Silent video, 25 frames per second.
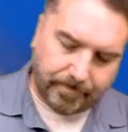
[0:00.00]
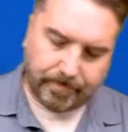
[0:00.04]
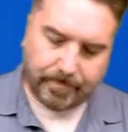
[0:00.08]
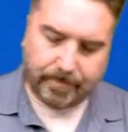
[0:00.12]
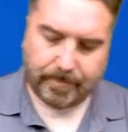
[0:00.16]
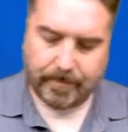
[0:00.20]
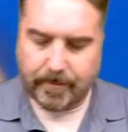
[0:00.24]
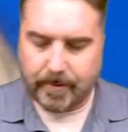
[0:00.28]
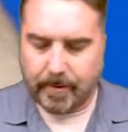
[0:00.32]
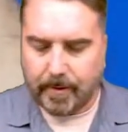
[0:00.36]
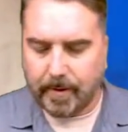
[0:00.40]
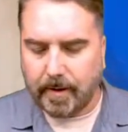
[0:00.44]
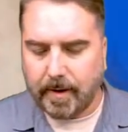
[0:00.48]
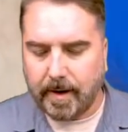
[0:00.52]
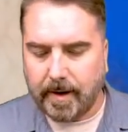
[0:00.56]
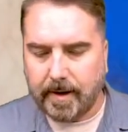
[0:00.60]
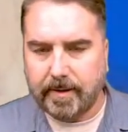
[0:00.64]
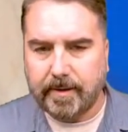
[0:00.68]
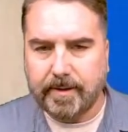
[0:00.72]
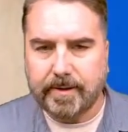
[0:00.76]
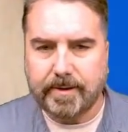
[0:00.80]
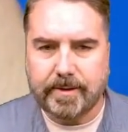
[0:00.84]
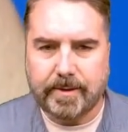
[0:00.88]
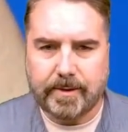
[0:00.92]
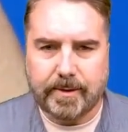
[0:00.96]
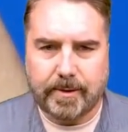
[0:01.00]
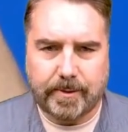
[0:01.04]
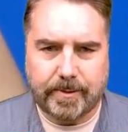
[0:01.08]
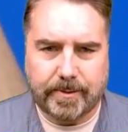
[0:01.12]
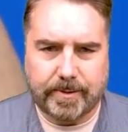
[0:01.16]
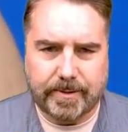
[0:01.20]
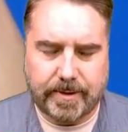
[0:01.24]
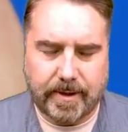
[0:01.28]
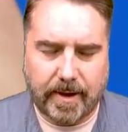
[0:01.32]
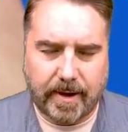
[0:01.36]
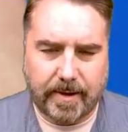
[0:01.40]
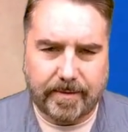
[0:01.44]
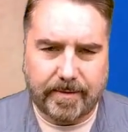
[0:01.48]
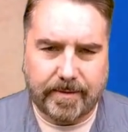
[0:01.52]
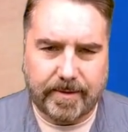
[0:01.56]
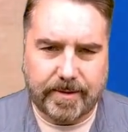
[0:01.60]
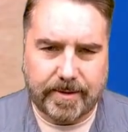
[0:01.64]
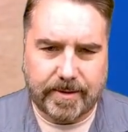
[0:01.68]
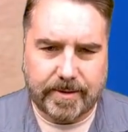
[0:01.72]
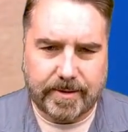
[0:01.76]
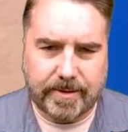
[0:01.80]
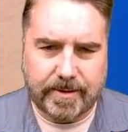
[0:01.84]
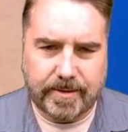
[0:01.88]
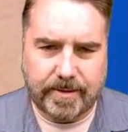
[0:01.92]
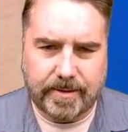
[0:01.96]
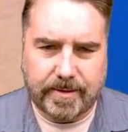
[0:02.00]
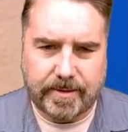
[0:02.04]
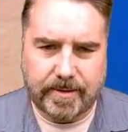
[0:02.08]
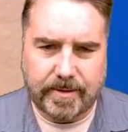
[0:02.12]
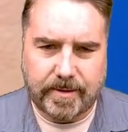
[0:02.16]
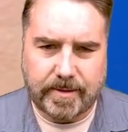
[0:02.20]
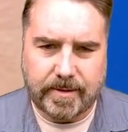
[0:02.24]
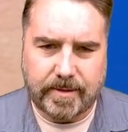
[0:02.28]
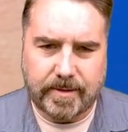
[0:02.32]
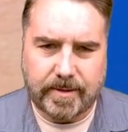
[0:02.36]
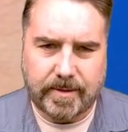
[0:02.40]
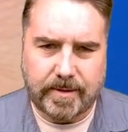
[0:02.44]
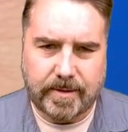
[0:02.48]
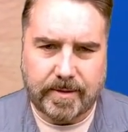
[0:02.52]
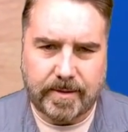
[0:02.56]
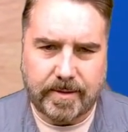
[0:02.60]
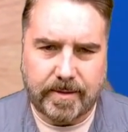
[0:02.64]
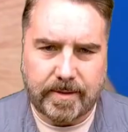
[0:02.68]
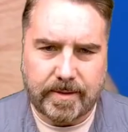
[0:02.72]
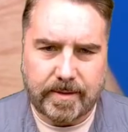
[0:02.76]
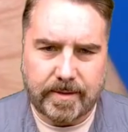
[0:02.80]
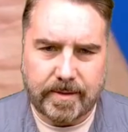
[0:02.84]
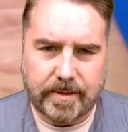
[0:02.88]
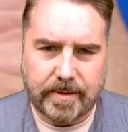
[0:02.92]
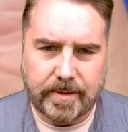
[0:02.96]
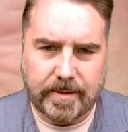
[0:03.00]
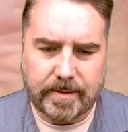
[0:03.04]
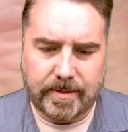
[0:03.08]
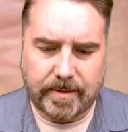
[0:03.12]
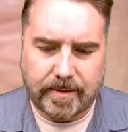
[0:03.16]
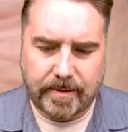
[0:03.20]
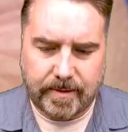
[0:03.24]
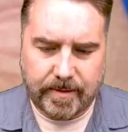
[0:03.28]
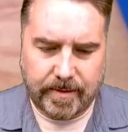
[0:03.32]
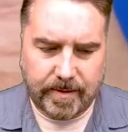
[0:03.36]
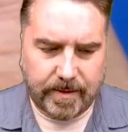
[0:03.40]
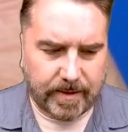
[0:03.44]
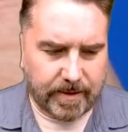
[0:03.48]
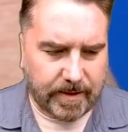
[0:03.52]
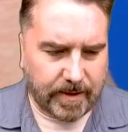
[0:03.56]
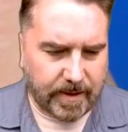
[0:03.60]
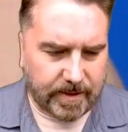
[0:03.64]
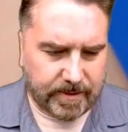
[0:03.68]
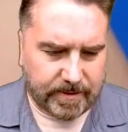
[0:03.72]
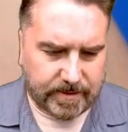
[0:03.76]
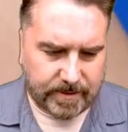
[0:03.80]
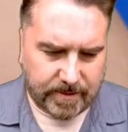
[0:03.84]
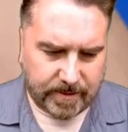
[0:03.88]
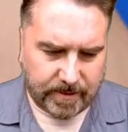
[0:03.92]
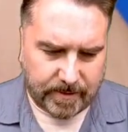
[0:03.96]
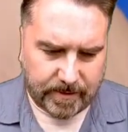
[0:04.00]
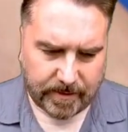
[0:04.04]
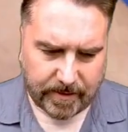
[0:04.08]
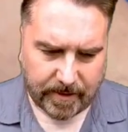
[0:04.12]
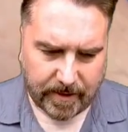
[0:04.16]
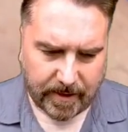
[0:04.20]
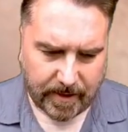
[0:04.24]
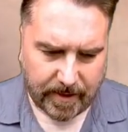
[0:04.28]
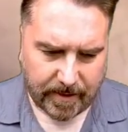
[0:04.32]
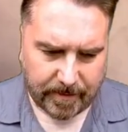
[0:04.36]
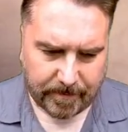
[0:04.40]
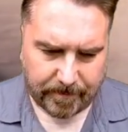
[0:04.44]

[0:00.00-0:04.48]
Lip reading: So a lot of this new stuff is really nice to look at.